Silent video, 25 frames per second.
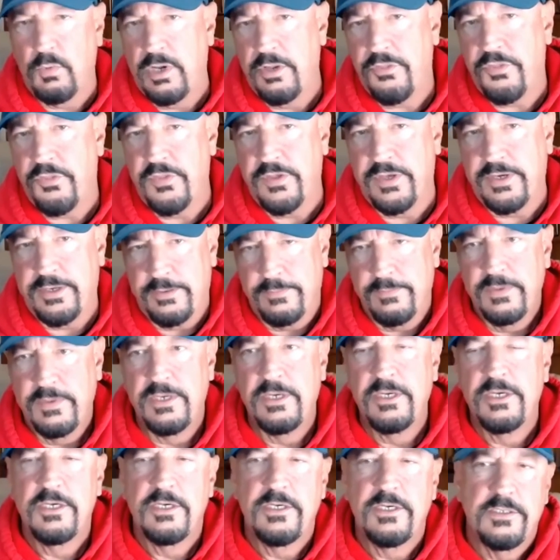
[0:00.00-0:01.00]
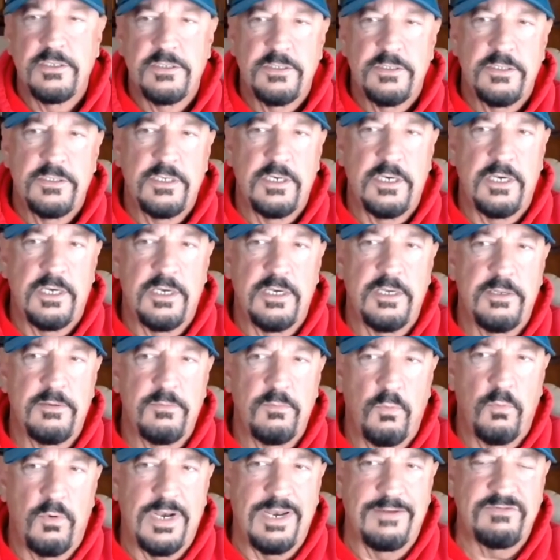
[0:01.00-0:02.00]
with the uh,
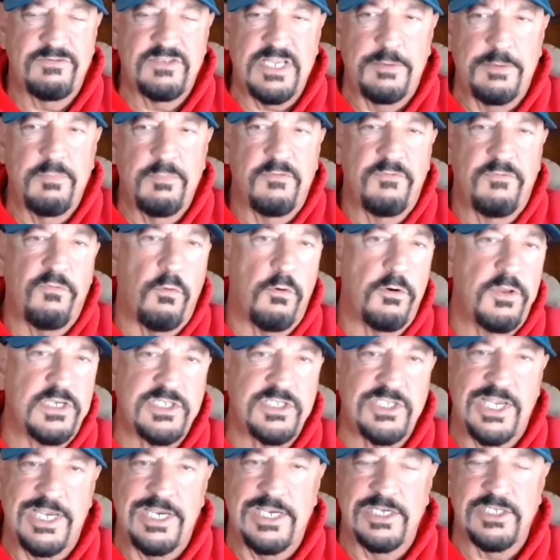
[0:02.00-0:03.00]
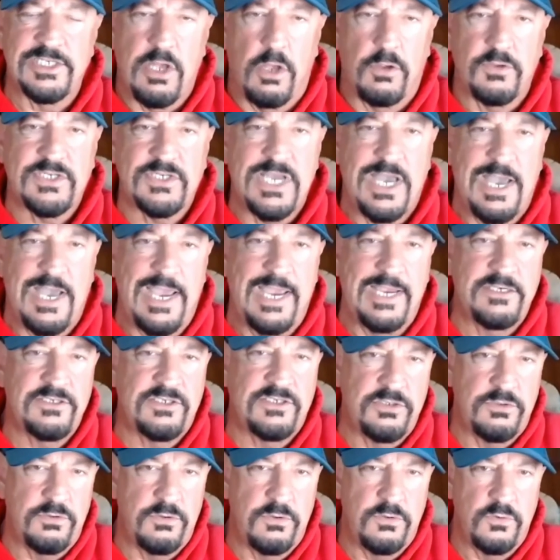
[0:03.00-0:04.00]
what I've said before. This thing is all tied
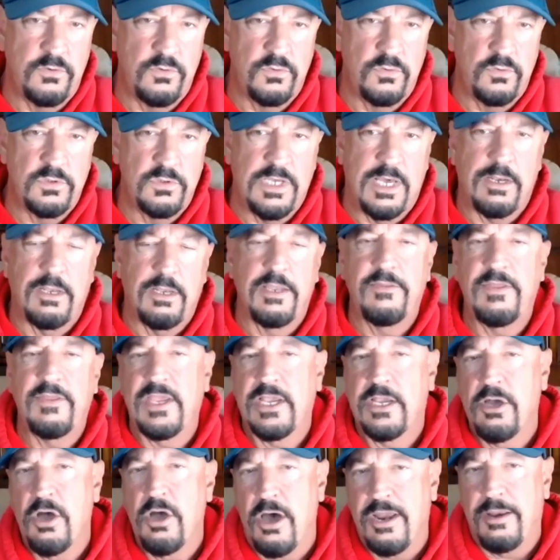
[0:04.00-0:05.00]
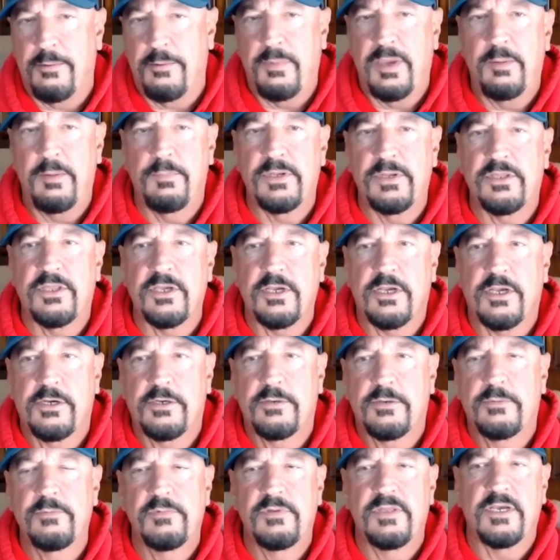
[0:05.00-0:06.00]
to not only the economy but the,
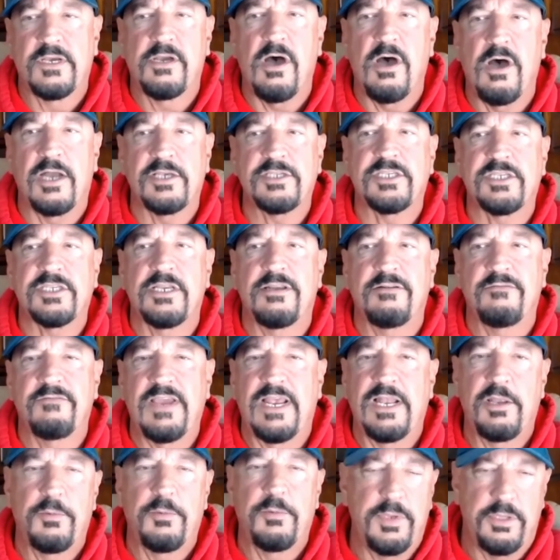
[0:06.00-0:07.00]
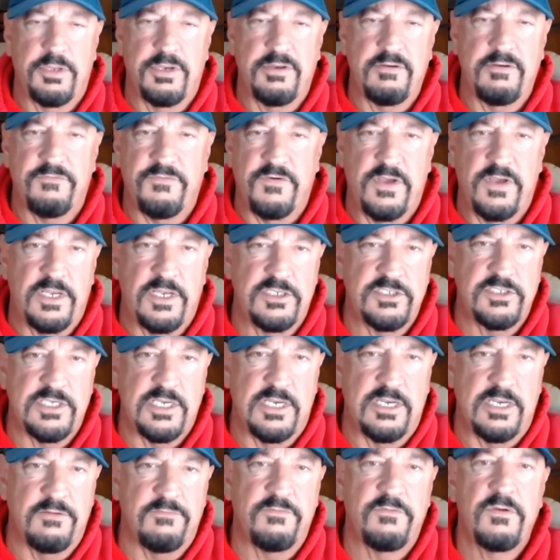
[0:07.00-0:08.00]
the cost and availability of funds.
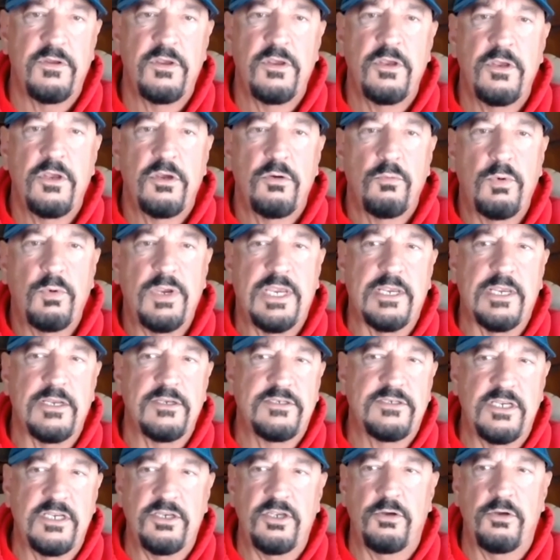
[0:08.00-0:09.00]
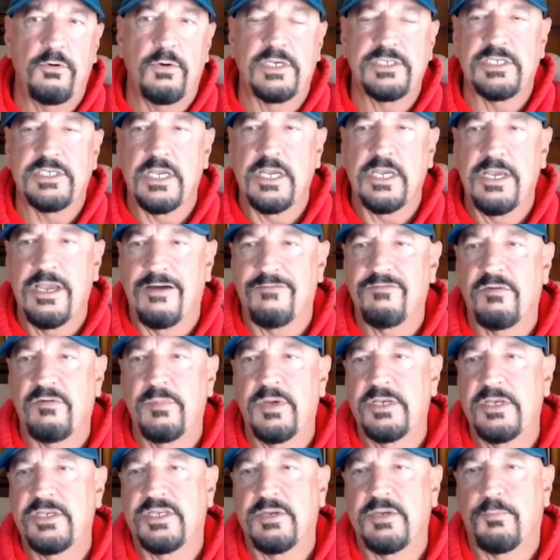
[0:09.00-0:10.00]
And if we continue as a
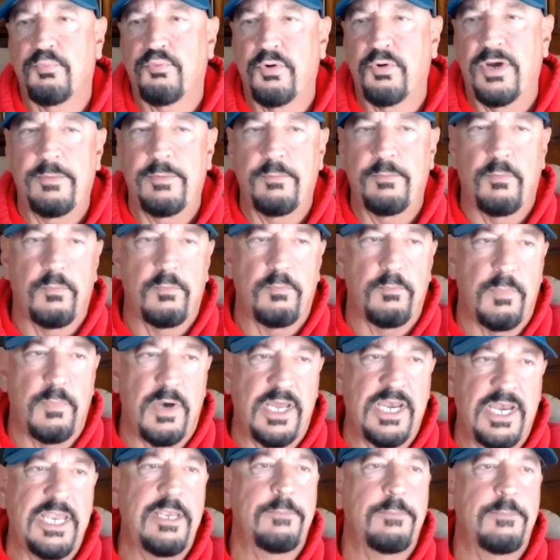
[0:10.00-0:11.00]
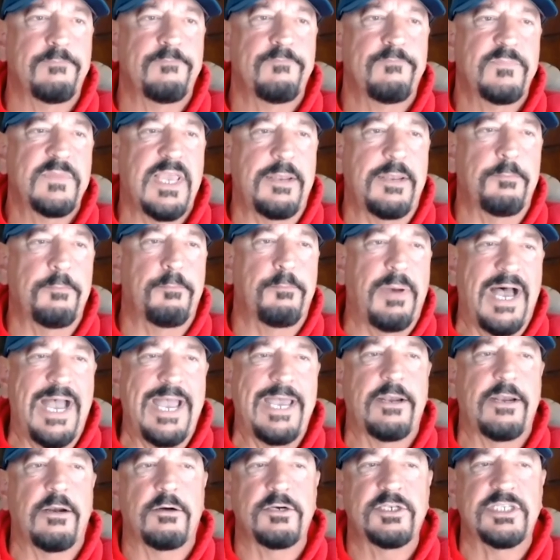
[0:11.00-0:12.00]
government to print money and
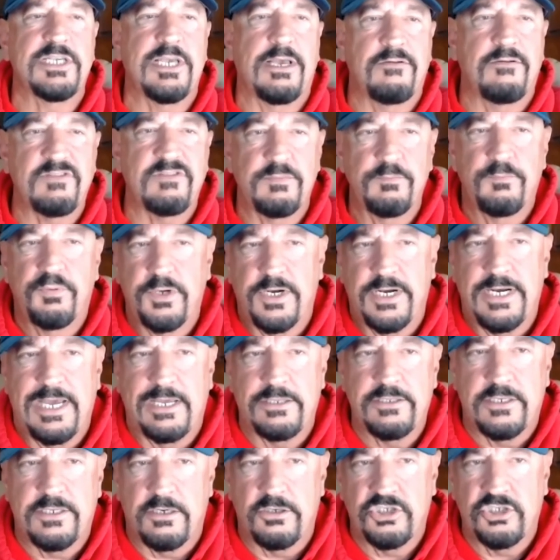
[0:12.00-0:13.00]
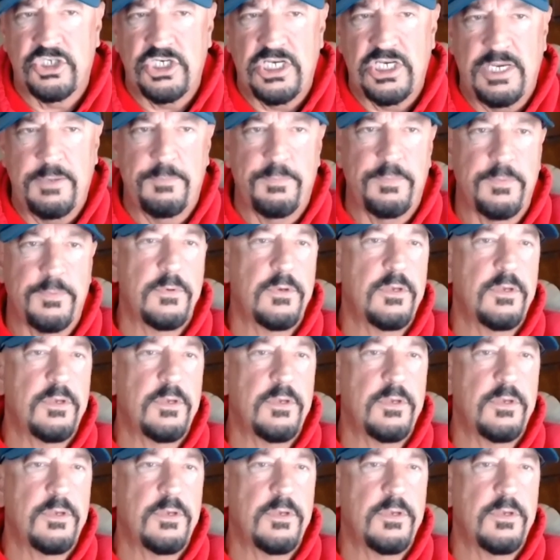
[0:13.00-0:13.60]
buy it ourselves and put it out there cheap,